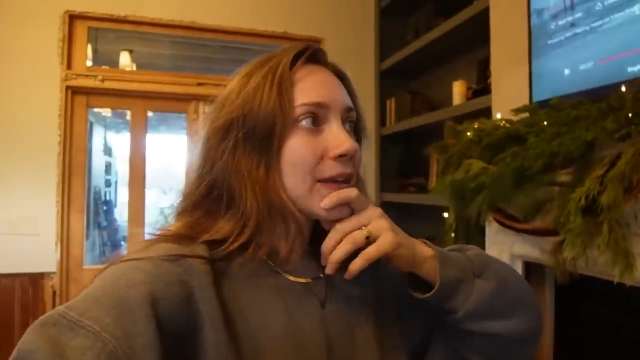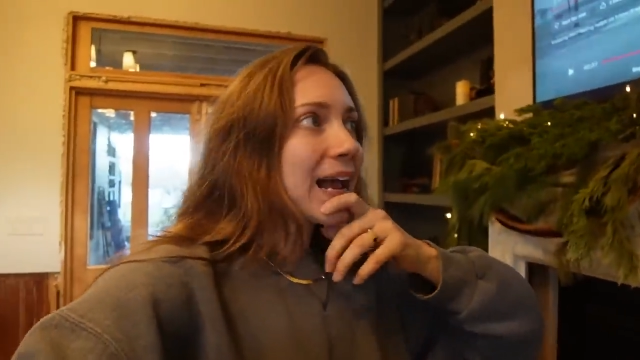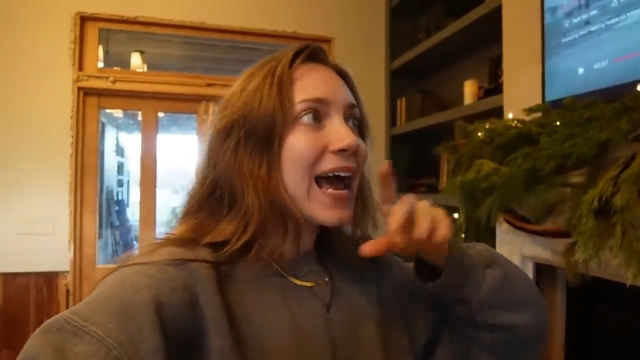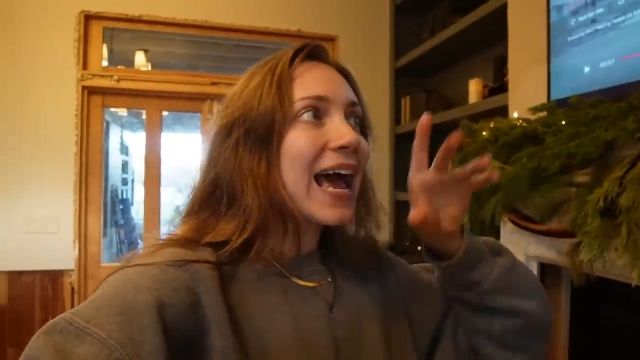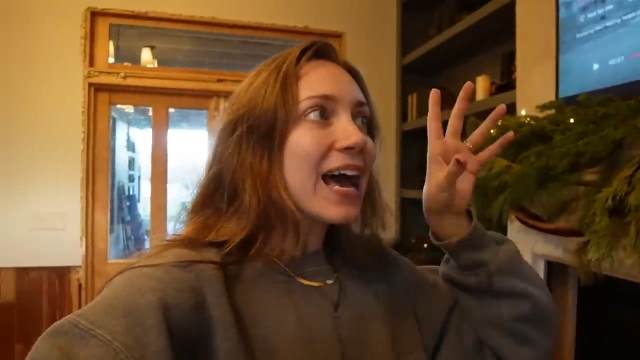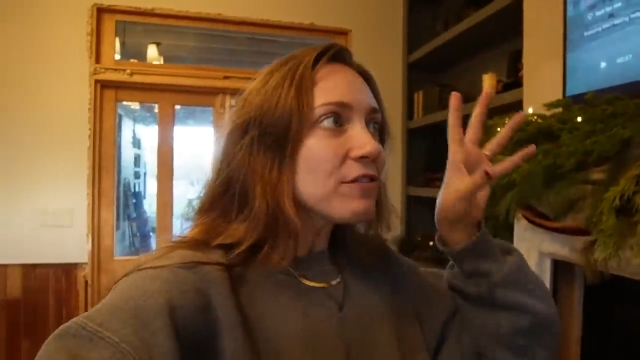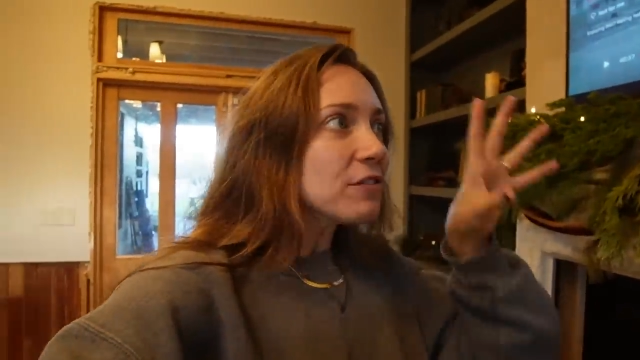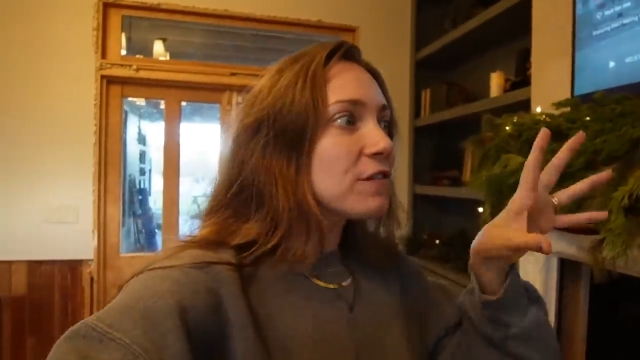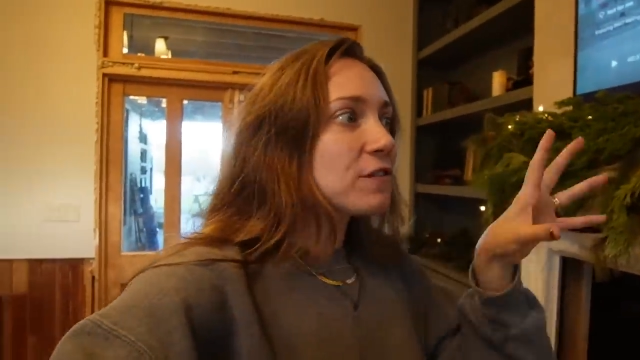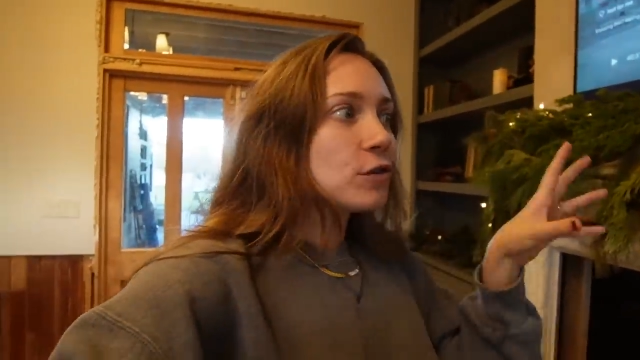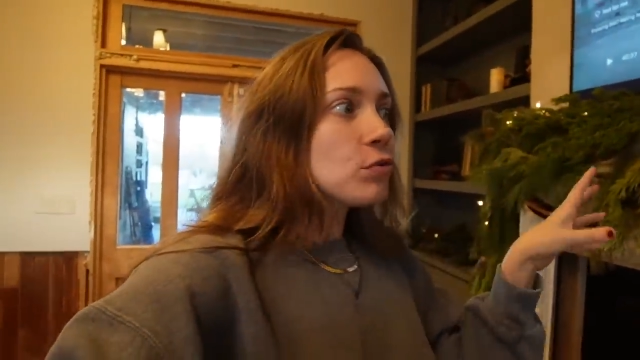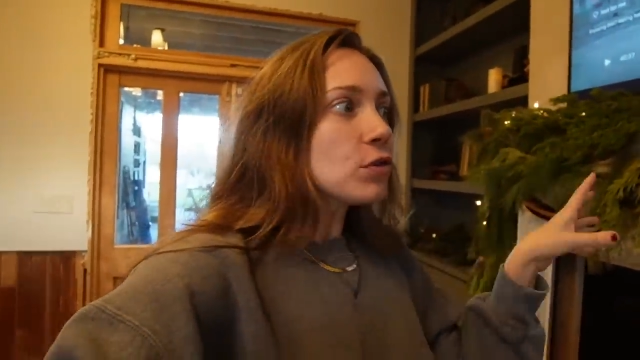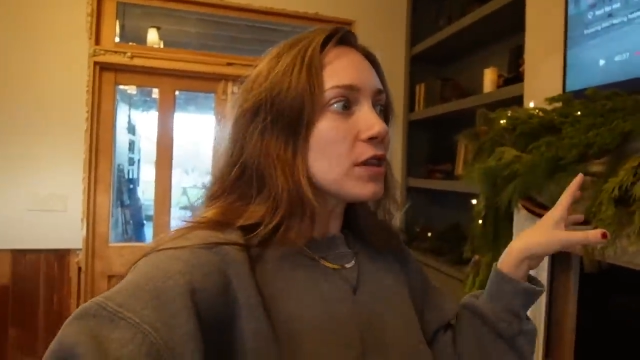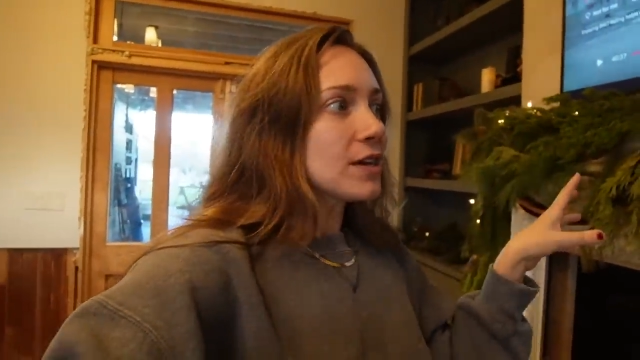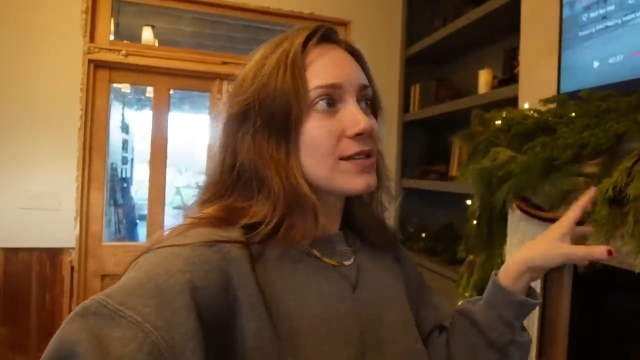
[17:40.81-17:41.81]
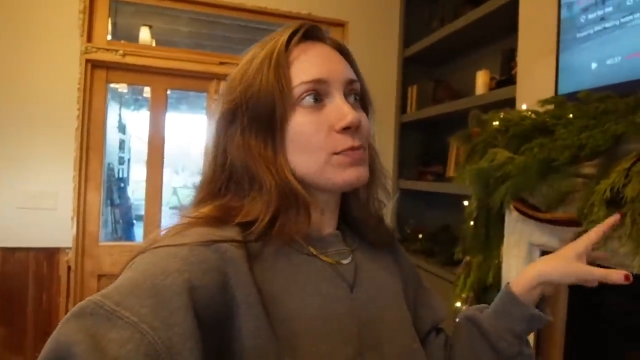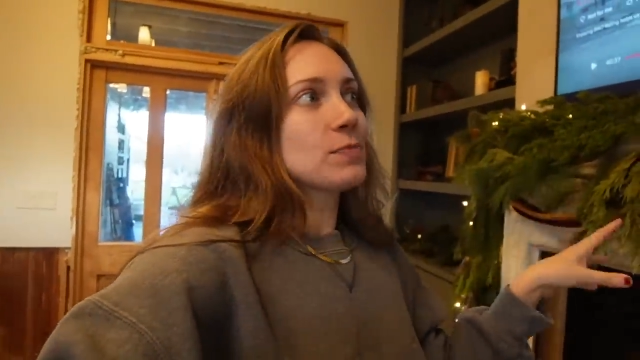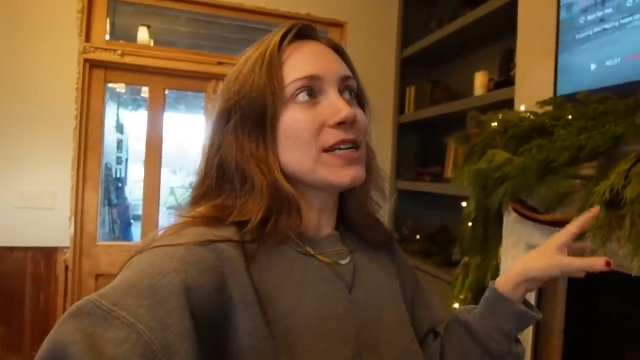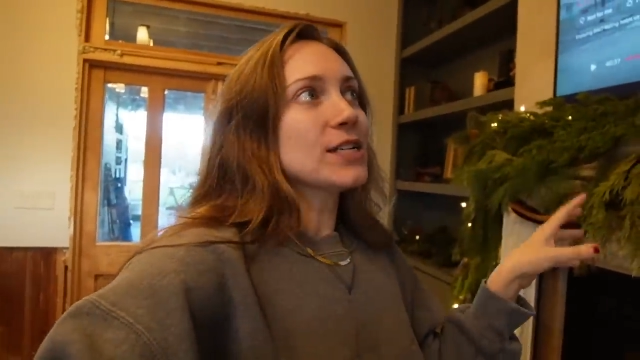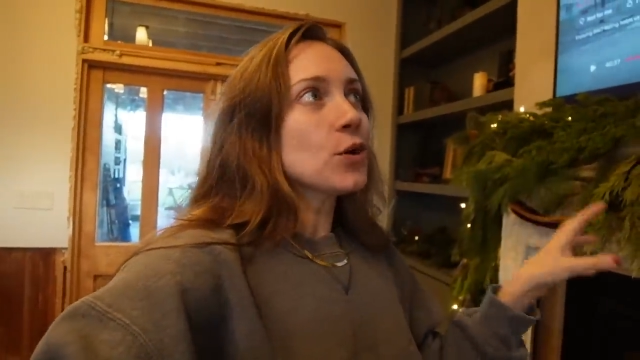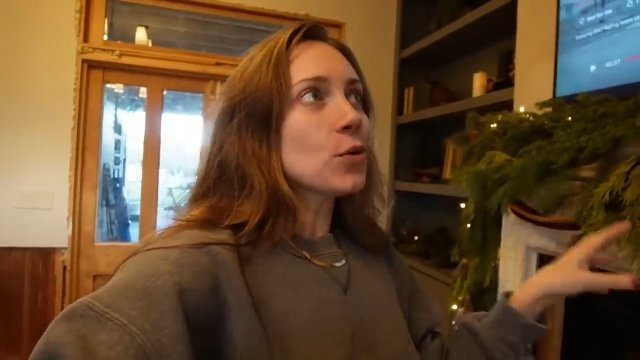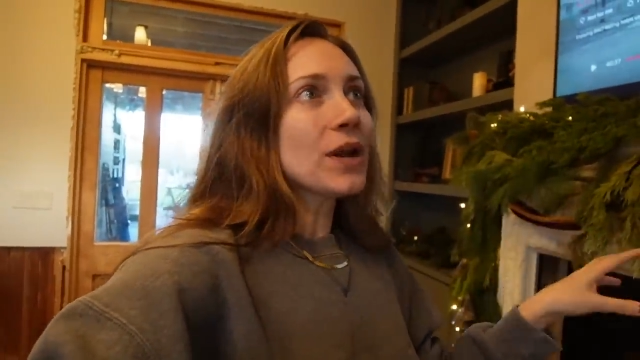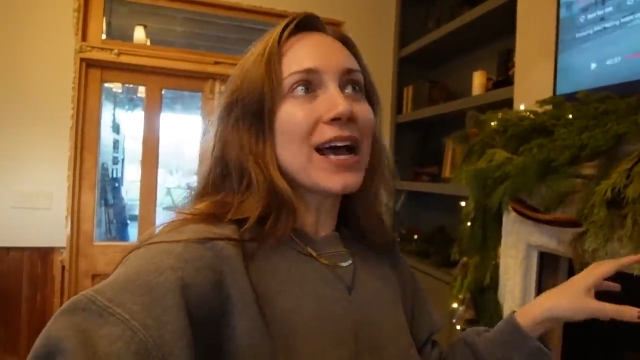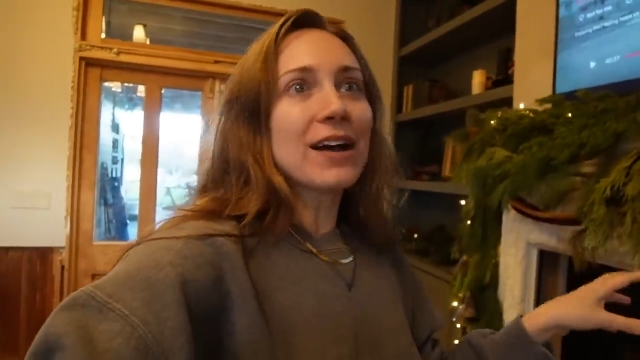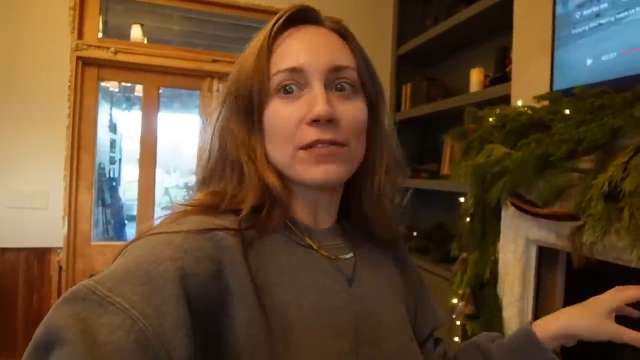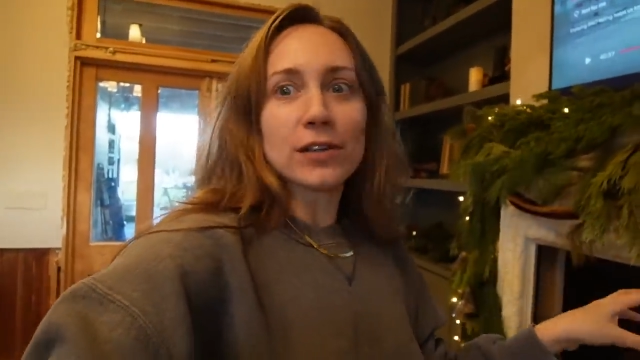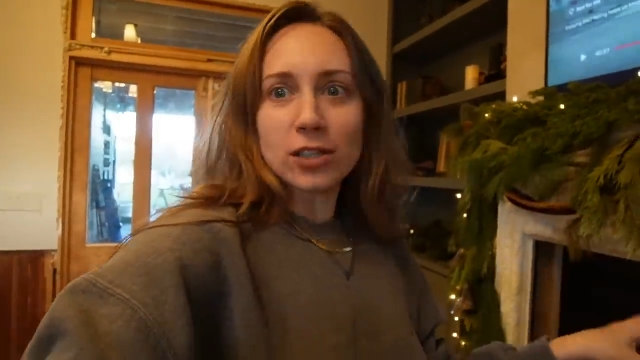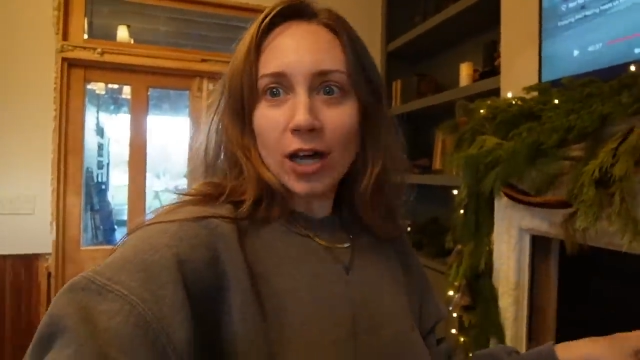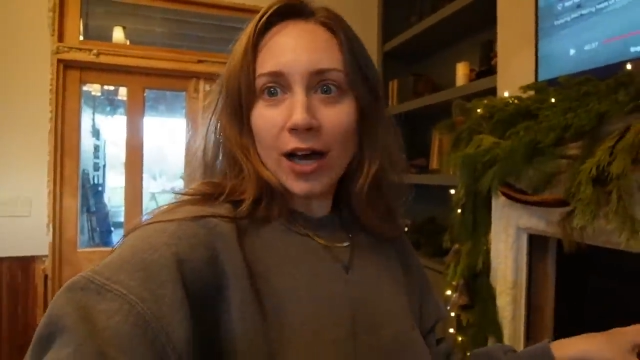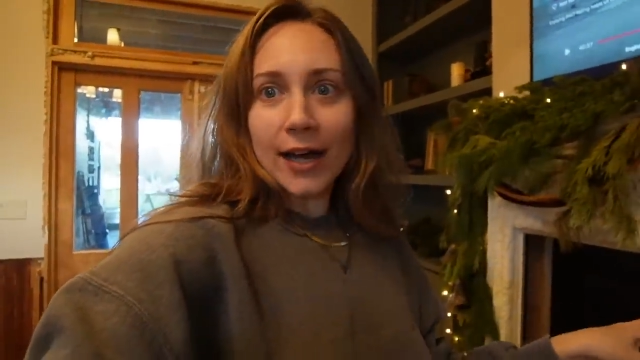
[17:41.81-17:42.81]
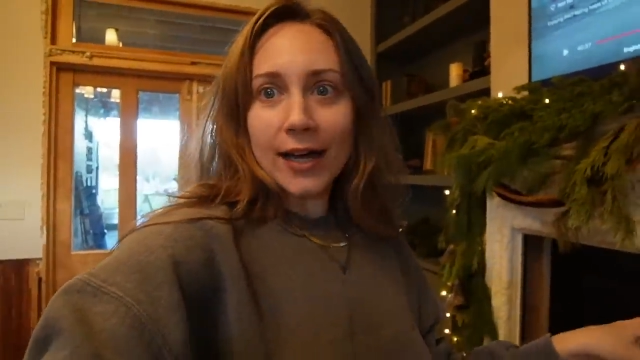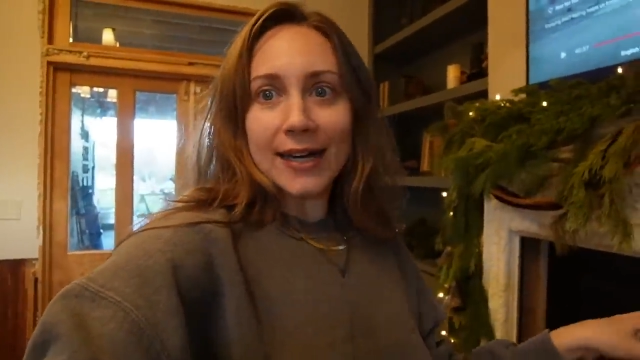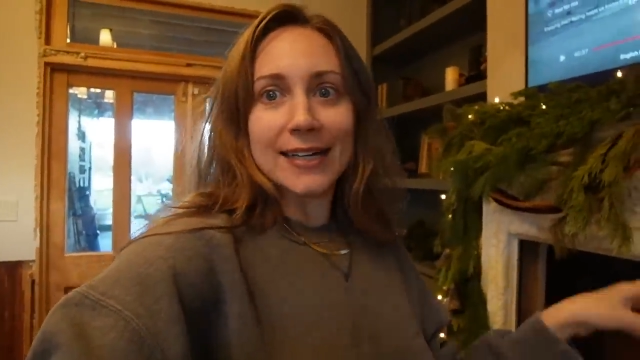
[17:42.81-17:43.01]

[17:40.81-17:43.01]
I have a few things, but I don't have a lot,